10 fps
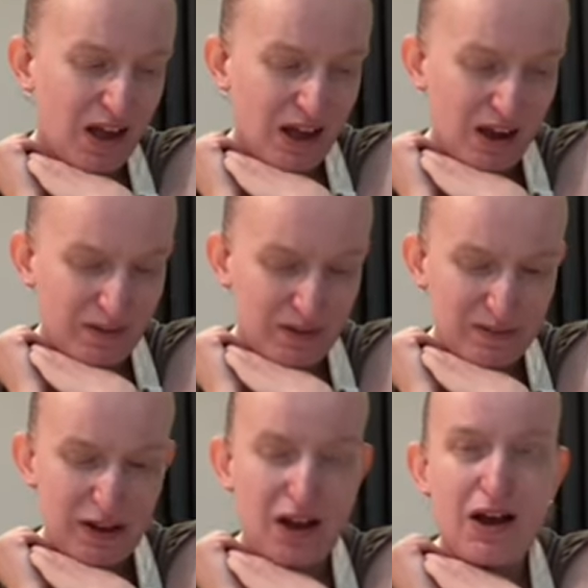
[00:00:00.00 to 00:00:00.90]

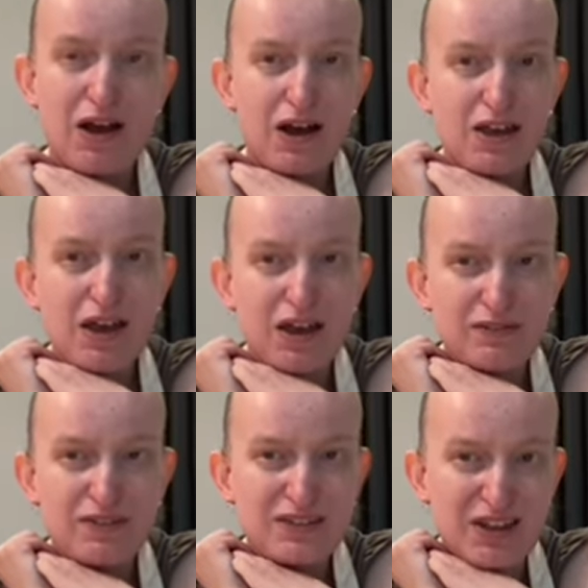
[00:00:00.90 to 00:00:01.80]
However, I
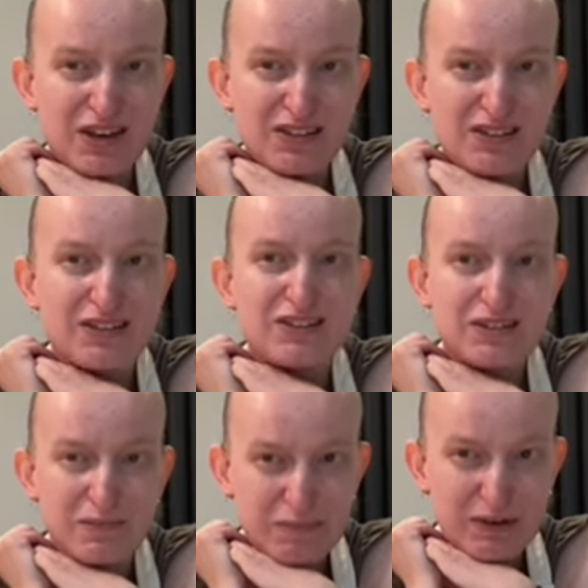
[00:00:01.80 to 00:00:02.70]
have decided to
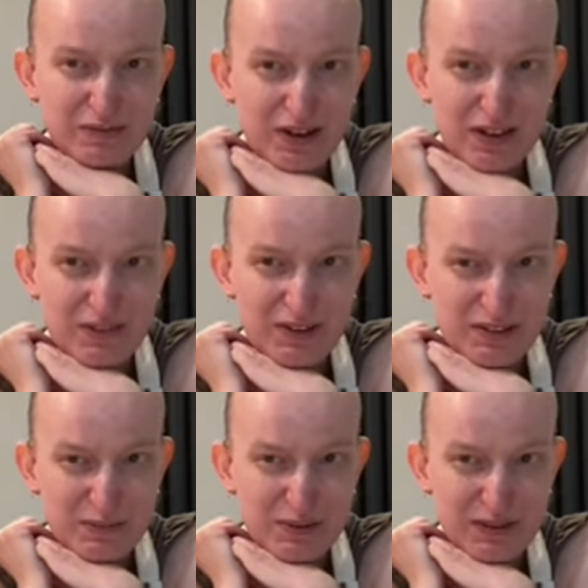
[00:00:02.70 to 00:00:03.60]
simplify the
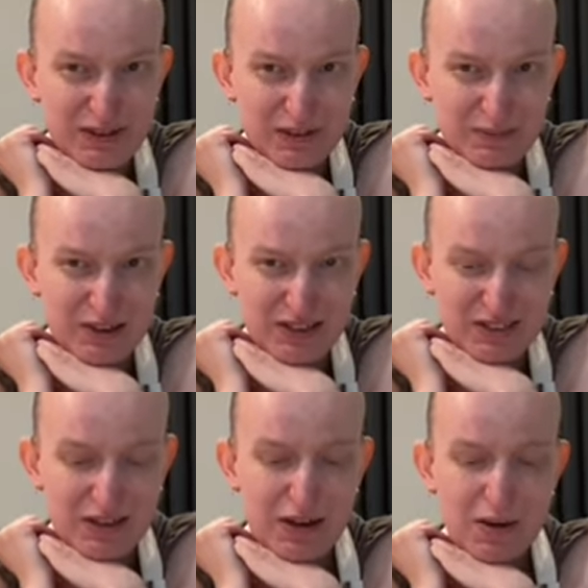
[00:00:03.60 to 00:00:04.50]
recipe a little
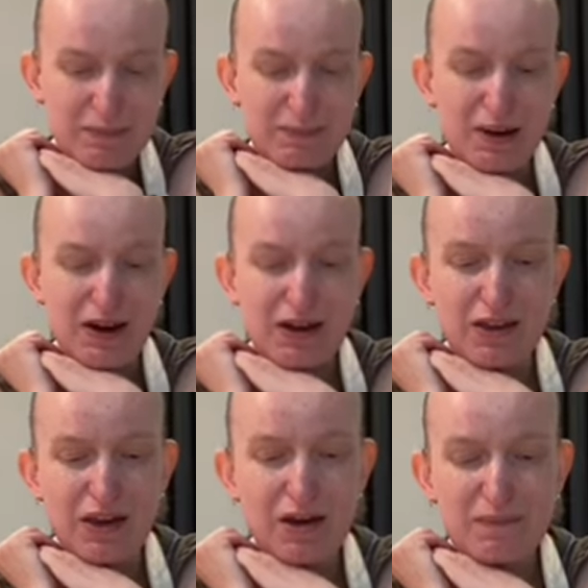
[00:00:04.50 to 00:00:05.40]
bit
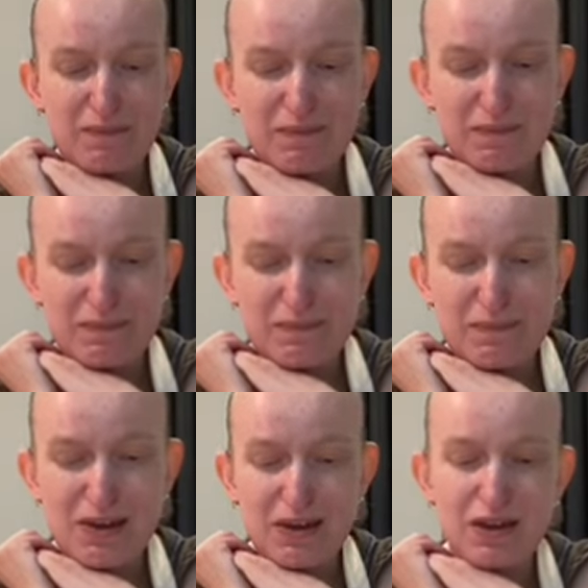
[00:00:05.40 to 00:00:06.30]
by
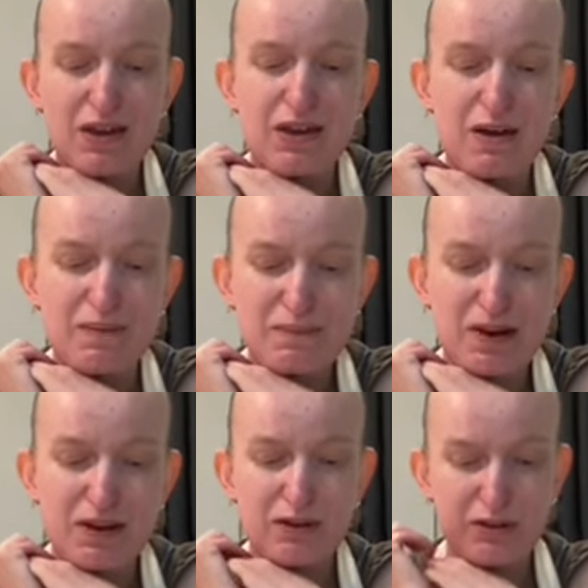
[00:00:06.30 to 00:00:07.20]
making
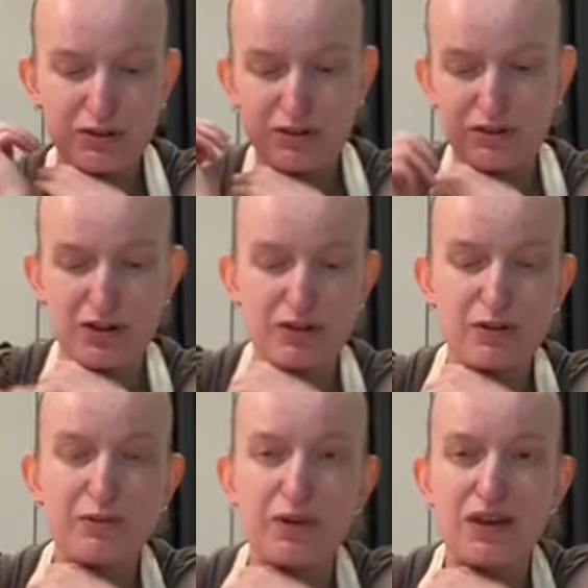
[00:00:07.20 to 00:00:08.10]
my
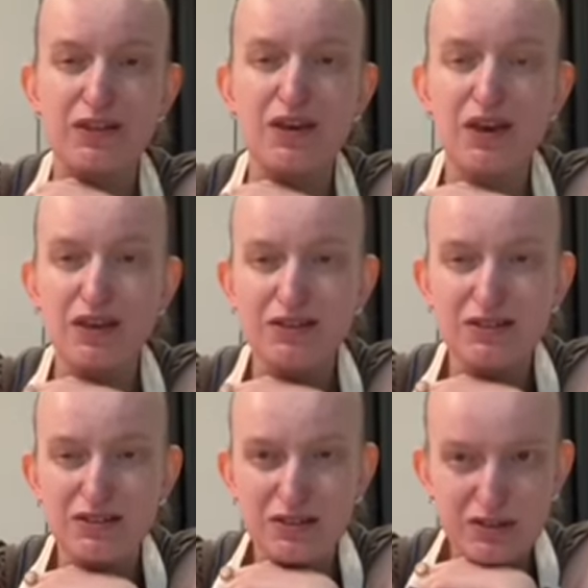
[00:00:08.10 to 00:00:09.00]
custard with
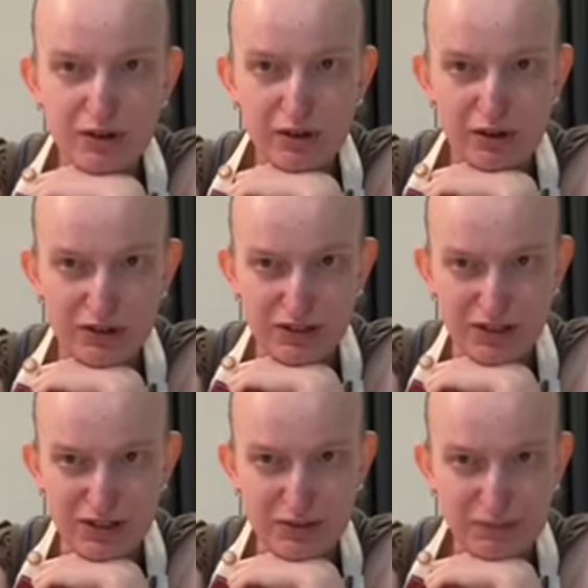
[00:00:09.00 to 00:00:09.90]
instant
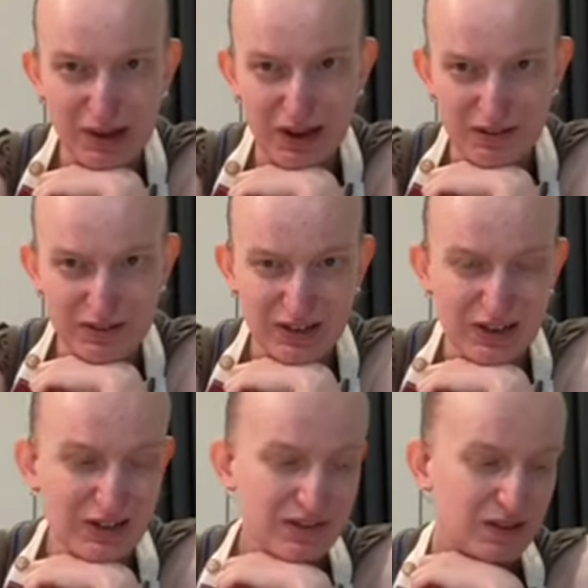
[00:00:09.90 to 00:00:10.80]
custard
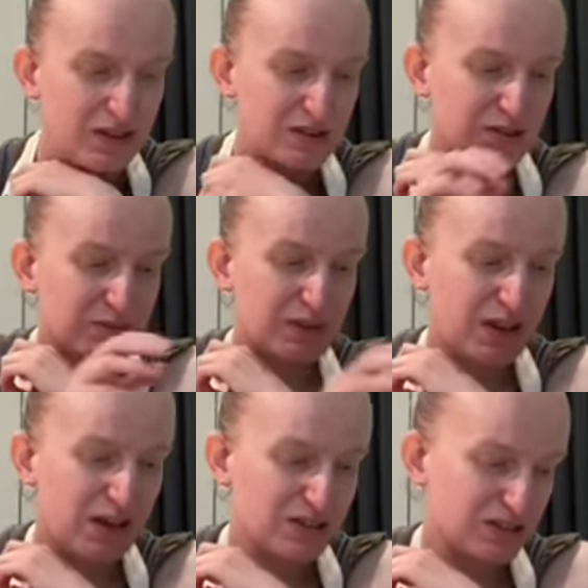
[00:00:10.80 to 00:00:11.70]
powder, some
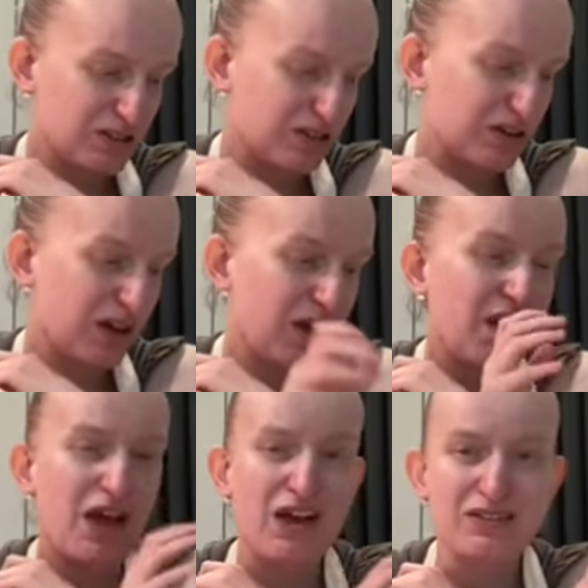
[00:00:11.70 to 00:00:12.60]
caster sugar
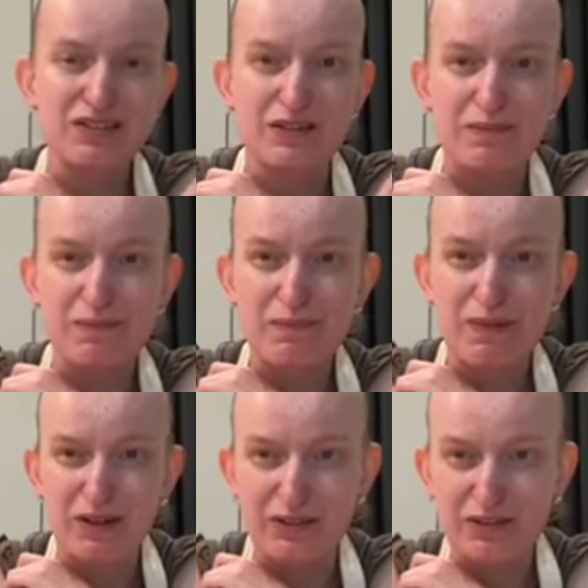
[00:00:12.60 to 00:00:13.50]
and some
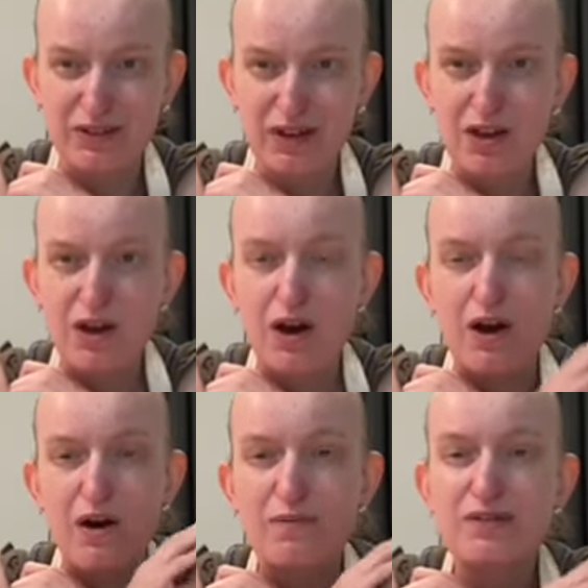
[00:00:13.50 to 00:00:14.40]
milk.
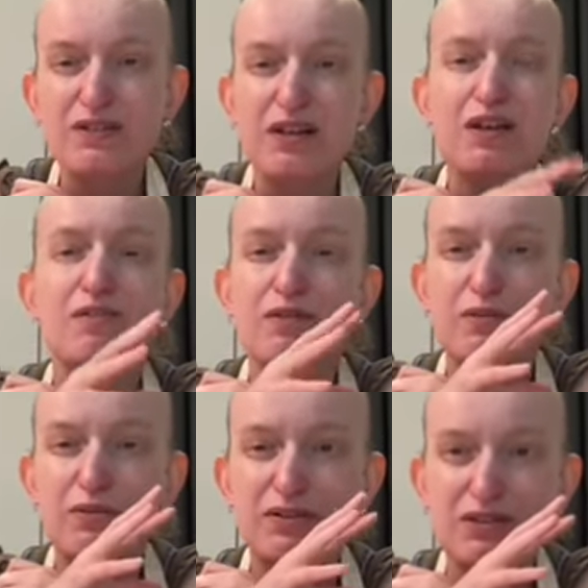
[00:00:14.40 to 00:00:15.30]
Obviously, if
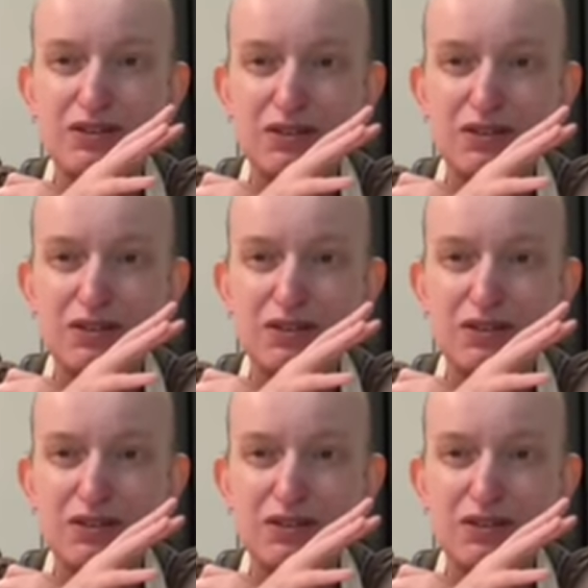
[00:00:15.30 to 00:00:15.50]
you want to